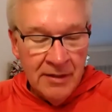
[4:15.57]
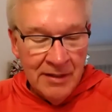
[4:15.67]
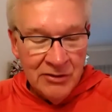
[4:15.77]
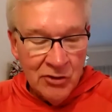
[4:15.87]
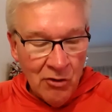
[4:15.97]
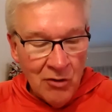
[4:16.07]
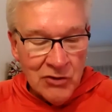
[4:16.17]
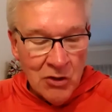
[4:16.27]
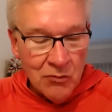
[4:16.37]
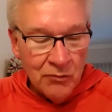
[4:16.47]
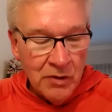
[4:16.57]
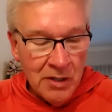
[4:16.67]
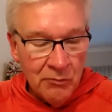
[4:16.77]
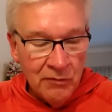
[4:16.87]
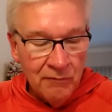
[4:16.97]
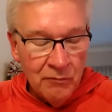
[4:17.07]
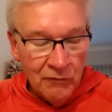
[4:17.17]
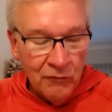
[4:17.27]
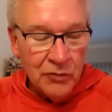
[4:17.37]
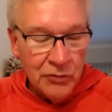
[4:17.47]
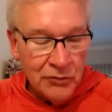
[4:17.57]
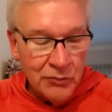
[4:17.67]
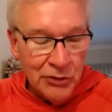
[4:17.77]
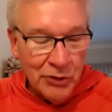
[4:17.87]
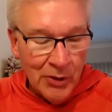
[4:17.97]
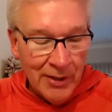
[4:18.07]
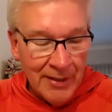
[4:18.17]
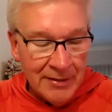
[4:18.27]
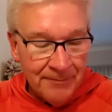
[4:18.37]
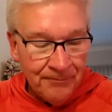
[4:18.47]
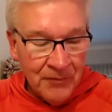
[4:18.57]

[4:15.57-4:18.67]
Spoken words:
And so they're also referred to as returnees.